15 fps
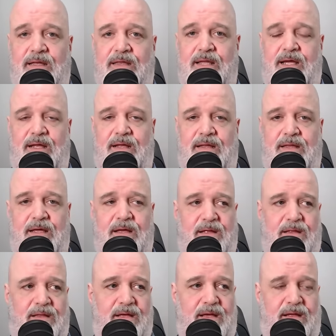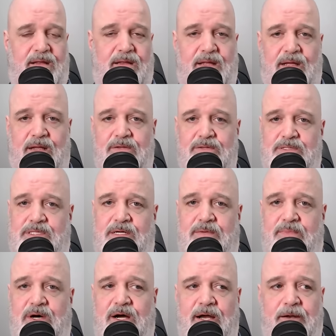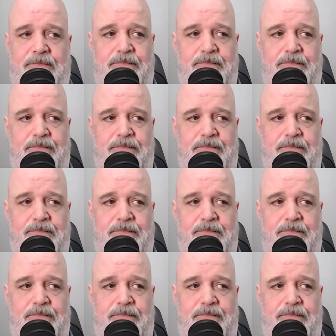They lose their mind.